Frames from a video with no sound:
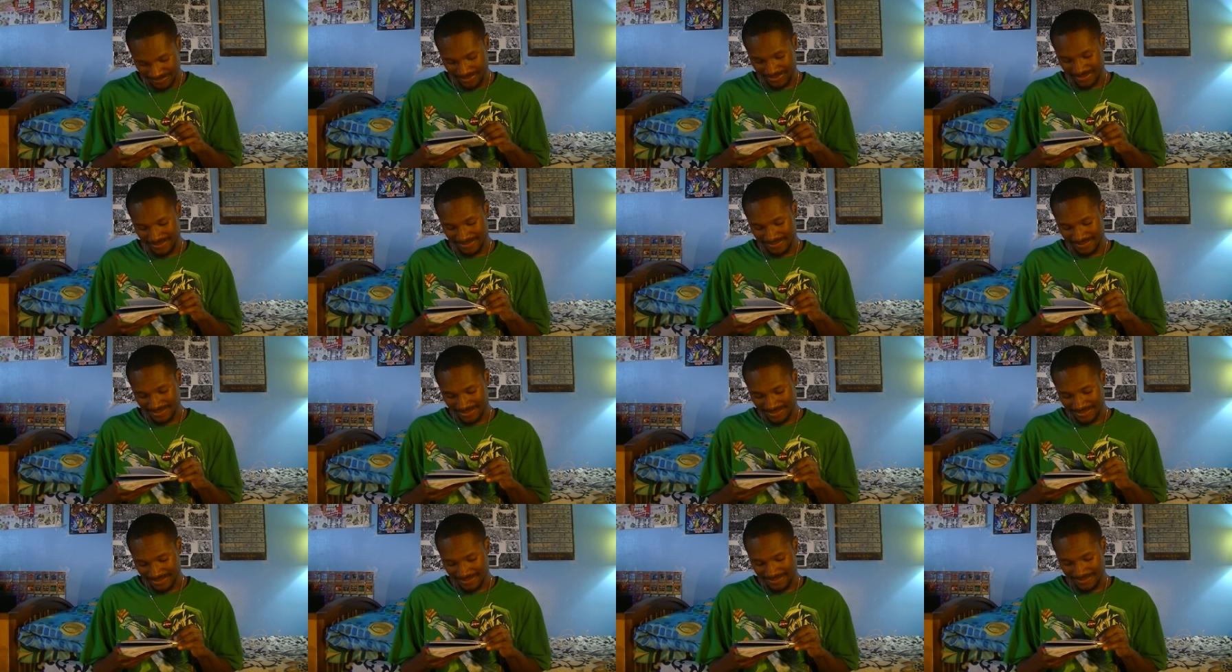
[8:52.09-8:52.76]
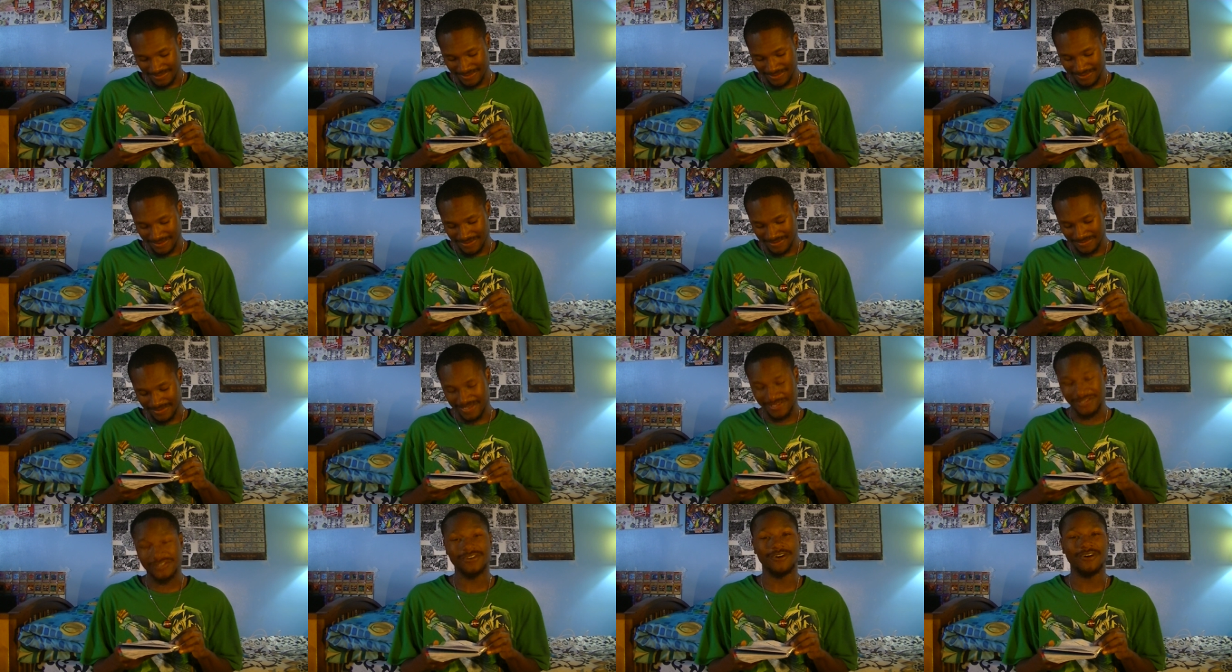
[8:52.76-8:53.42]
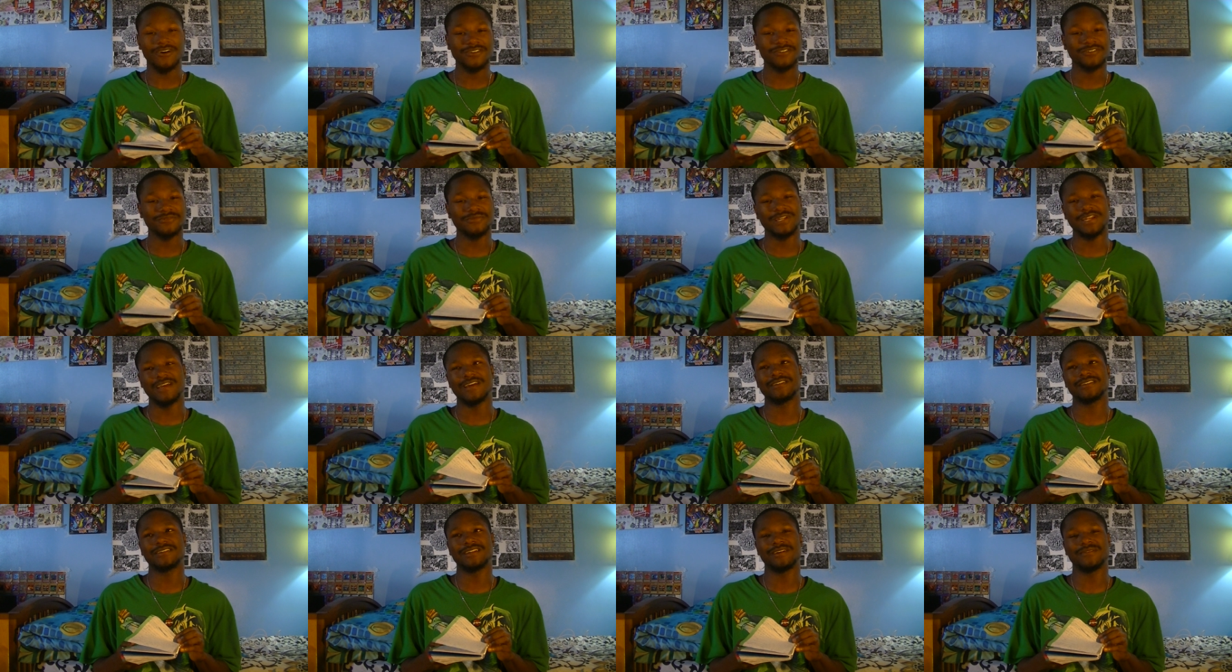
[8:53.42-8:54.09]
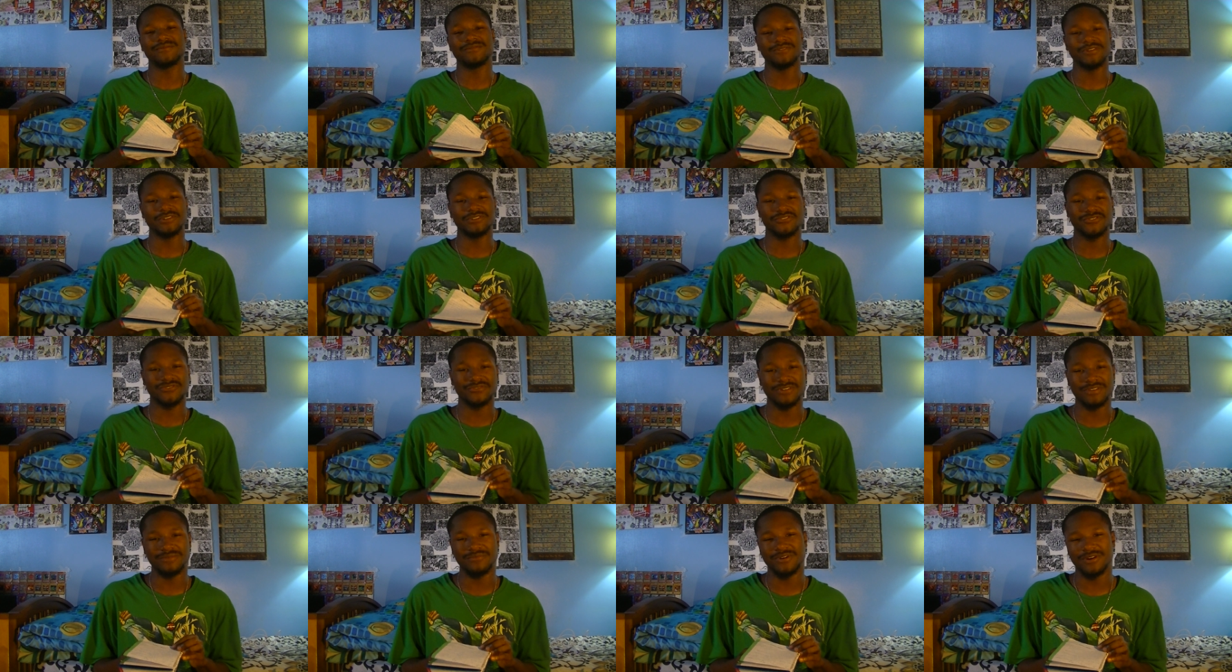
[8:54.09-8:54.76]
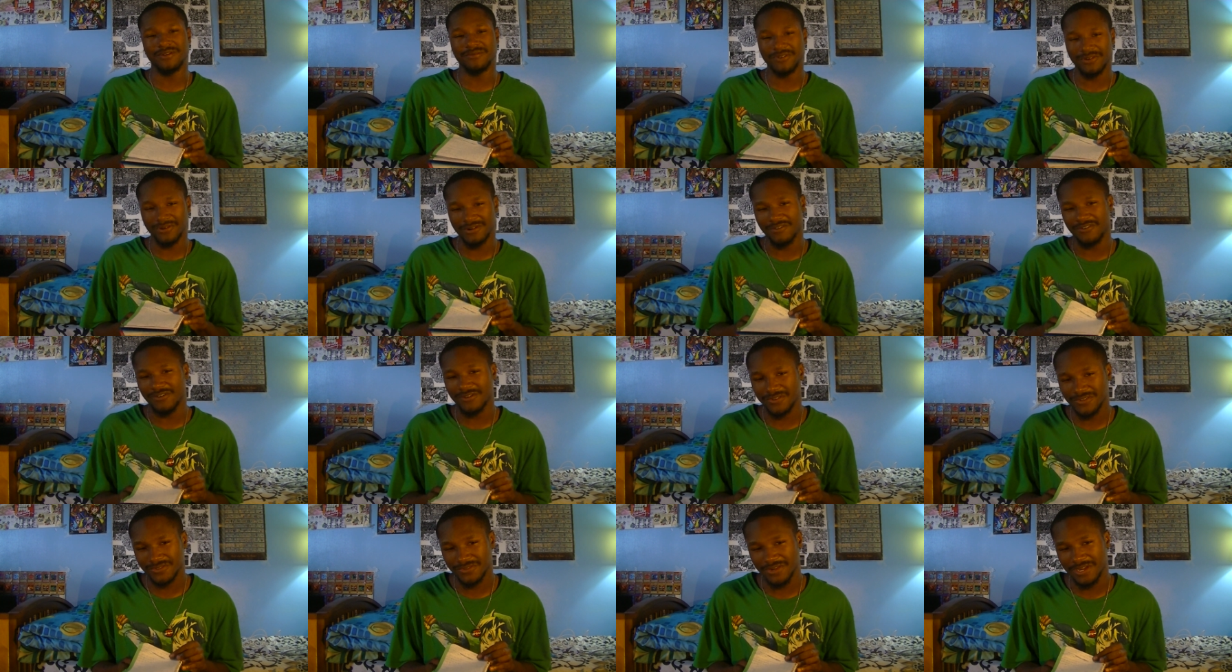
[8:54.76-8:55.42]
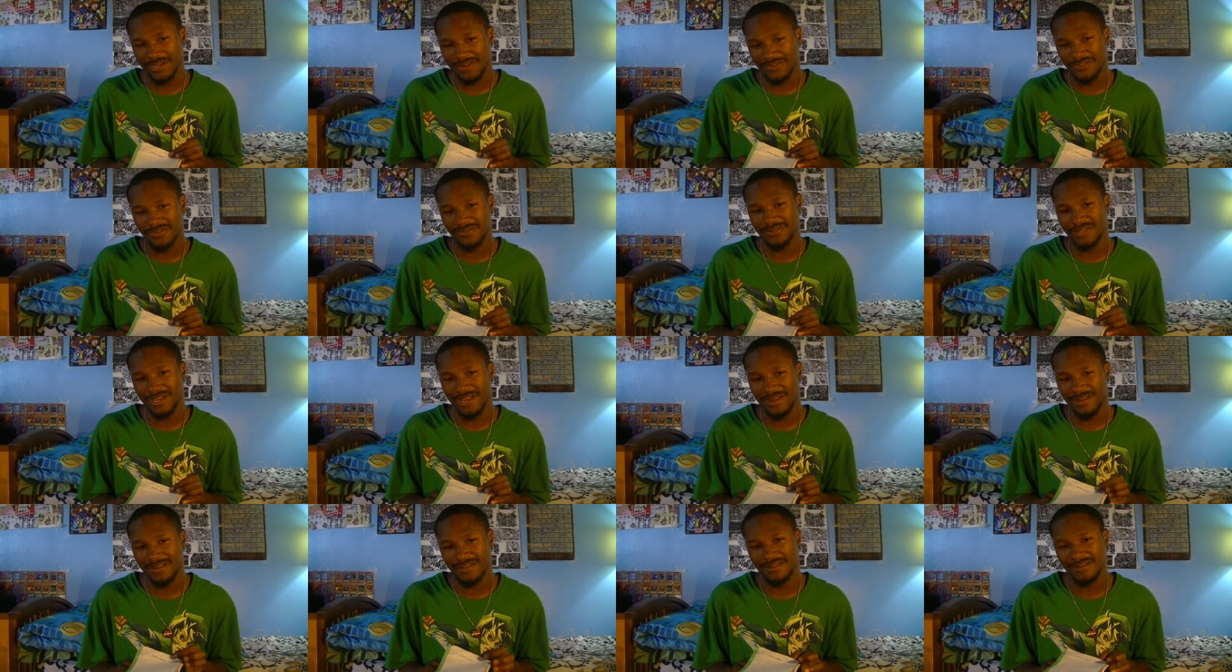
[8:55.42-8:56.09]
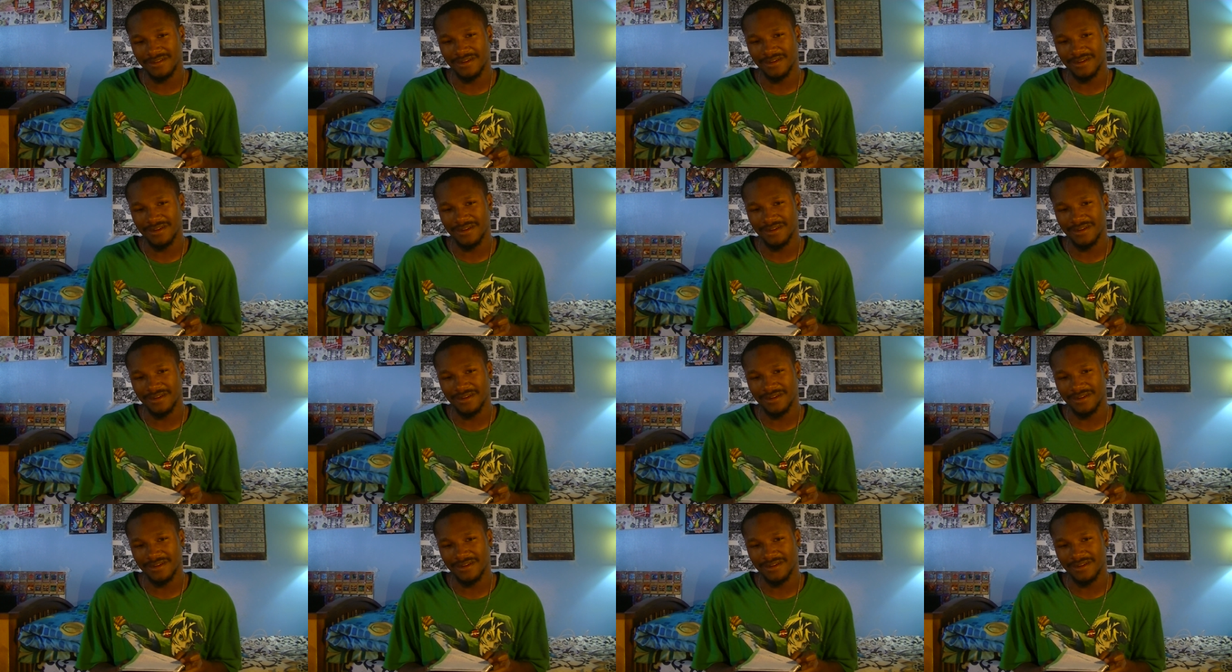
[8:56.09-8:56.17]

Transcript: But uh, he's also been asking that from the stream, but I'm going to also answer that.